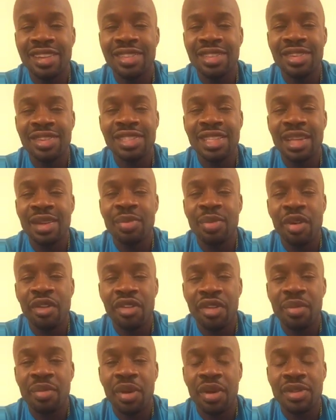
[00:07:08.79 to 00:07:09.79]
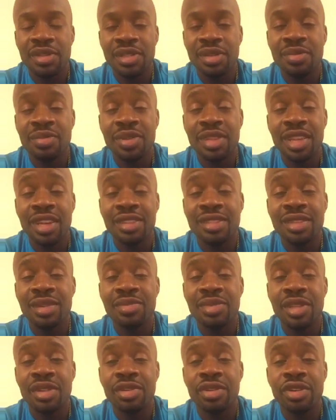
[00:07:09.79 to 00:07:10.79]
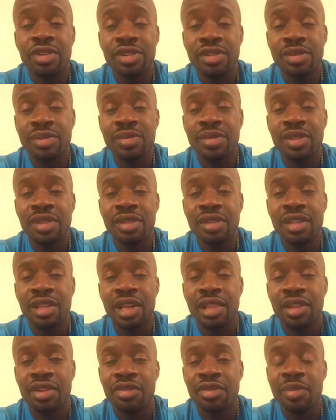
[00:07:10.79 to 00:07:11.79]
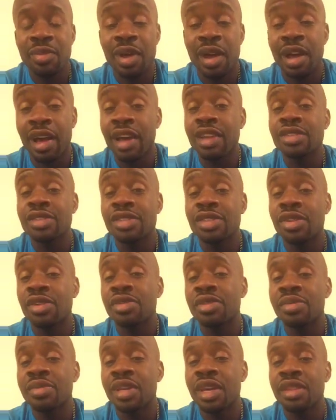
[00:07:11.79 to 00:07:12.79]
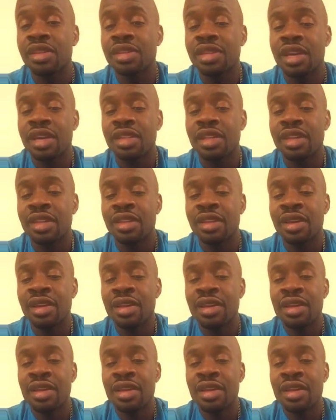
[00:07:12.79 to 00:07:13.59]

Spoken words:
He's not a perfect person, but that's something awesome that I learned from him. I actually told him the other day that